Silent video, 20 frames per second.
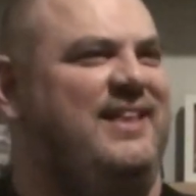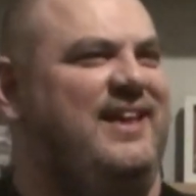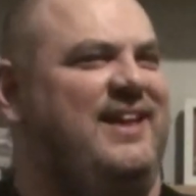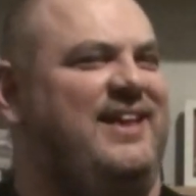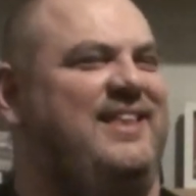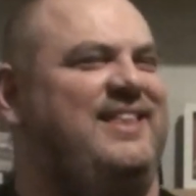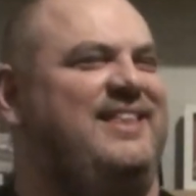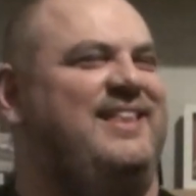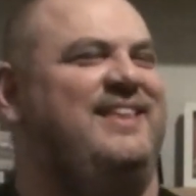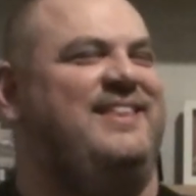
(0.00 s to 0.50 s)

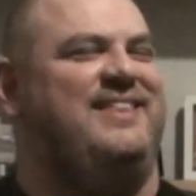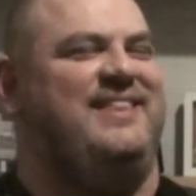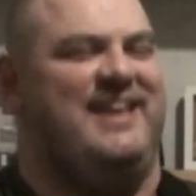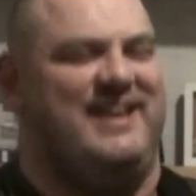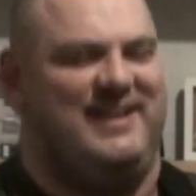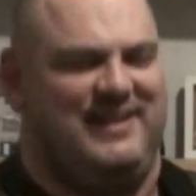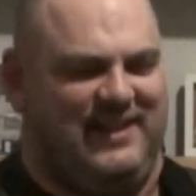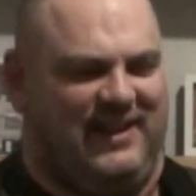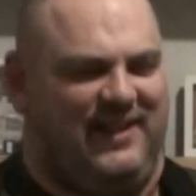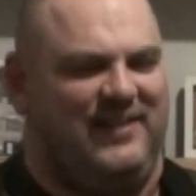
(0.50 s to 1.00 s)

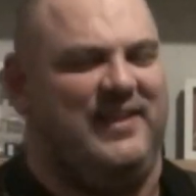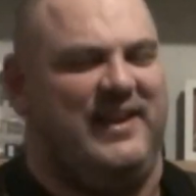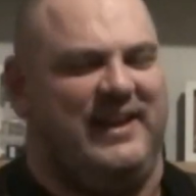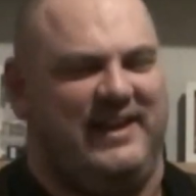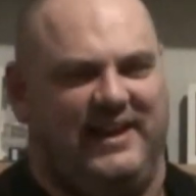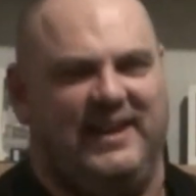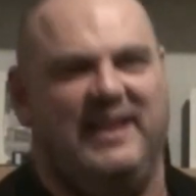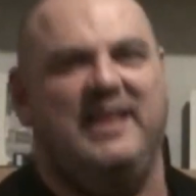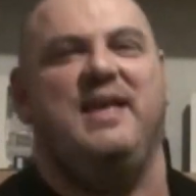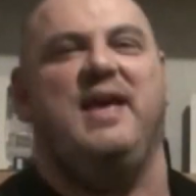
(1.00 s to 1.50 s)
and
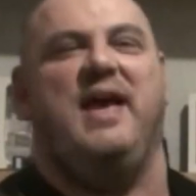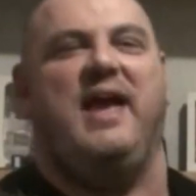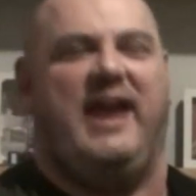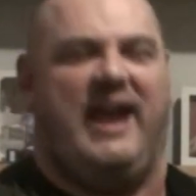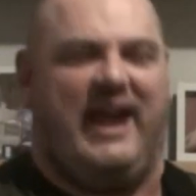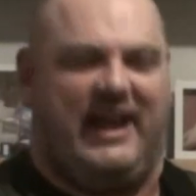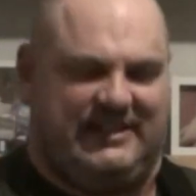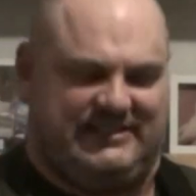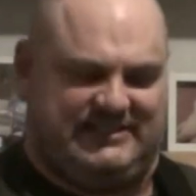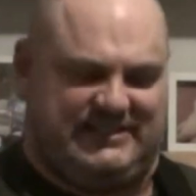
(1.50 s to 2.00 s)
then
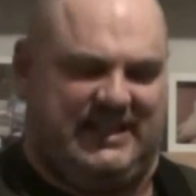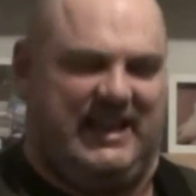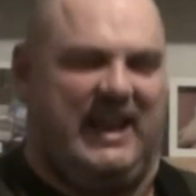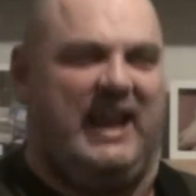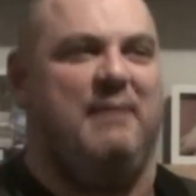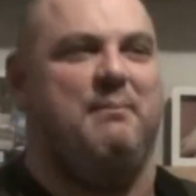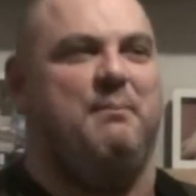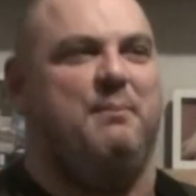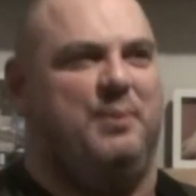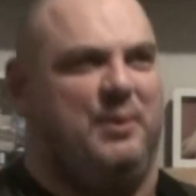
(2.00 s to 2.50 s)
actually
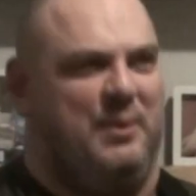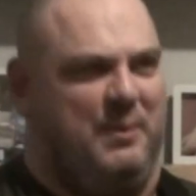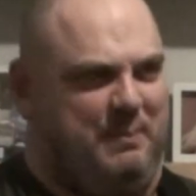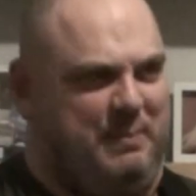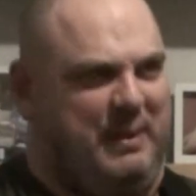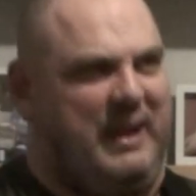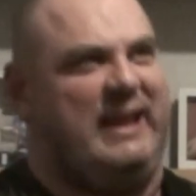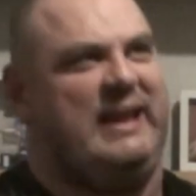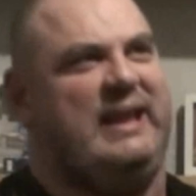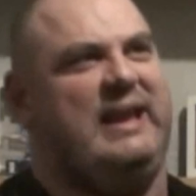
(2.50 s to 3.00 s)
input
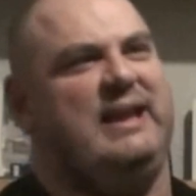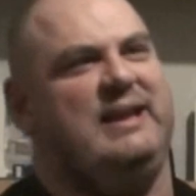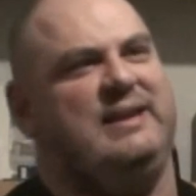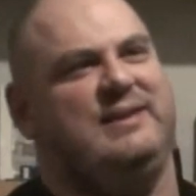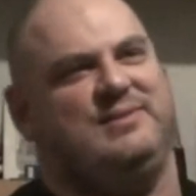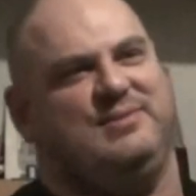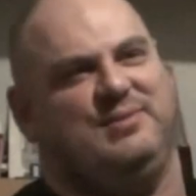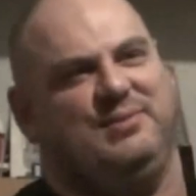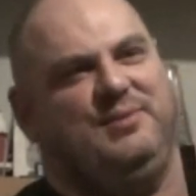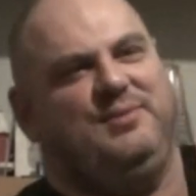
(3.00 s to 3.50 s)
back
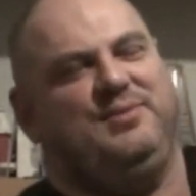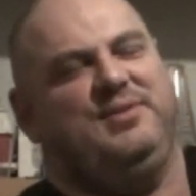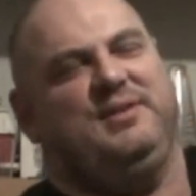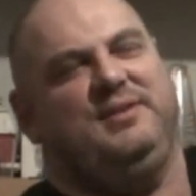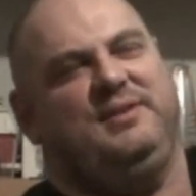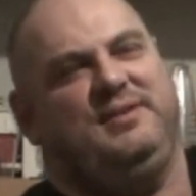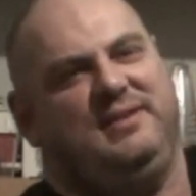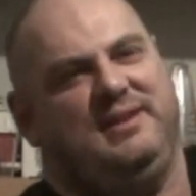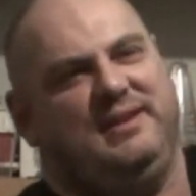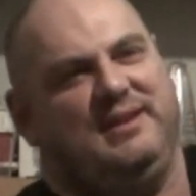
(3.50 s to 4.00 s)
in sort of
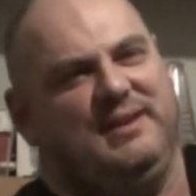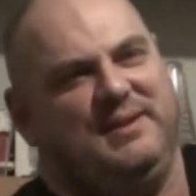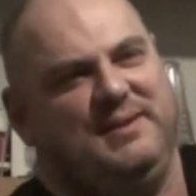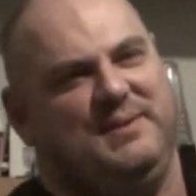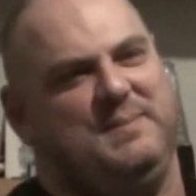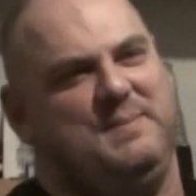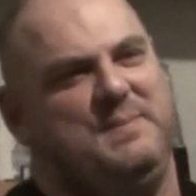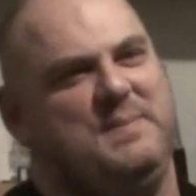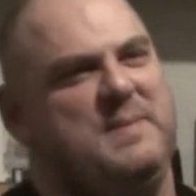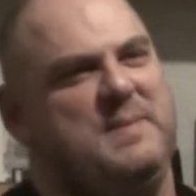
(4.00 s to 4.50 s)
the,